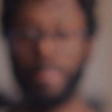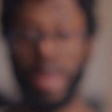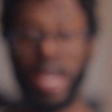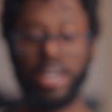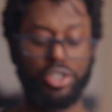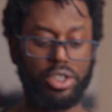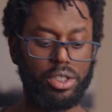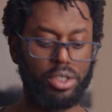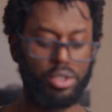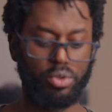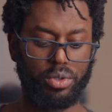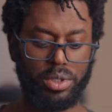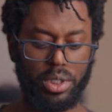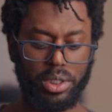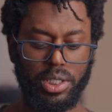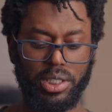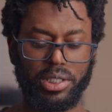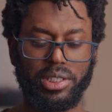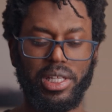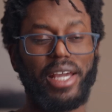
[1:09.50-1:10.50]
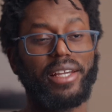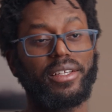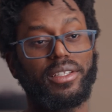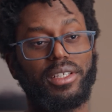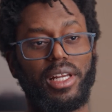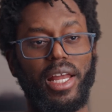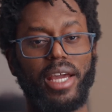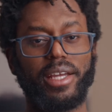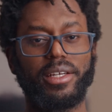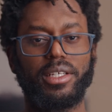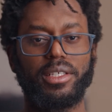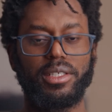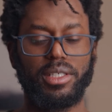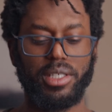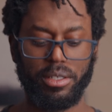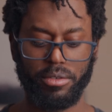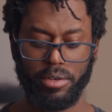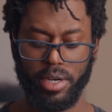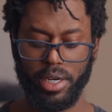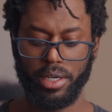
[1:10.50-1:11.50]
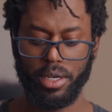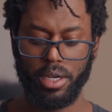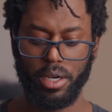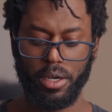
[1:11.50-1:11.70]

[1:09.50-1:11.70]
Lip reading: I'm actually using this light to light the scene right